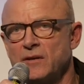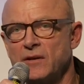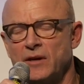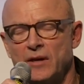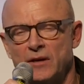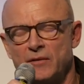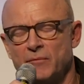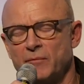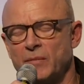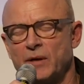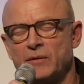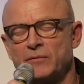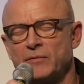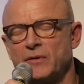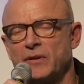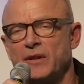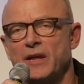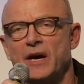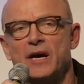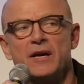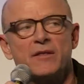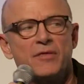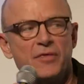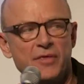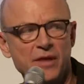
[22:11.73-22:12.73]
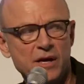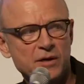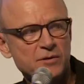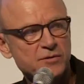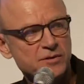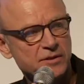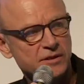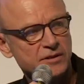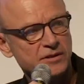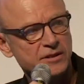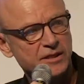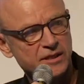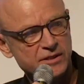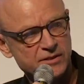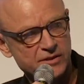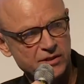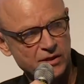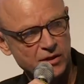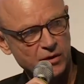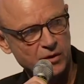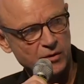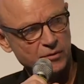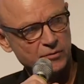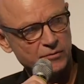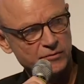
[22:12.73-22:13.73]
about 9,000 years
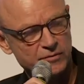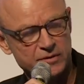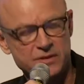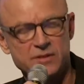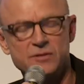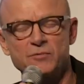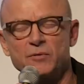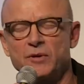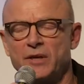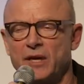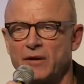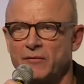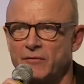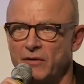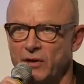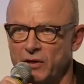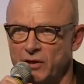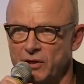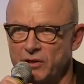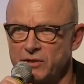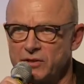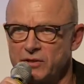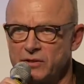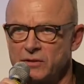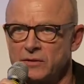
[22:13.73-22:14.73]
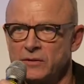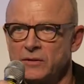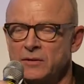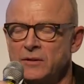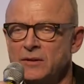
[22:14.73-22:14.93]
ago. This is what I've learned.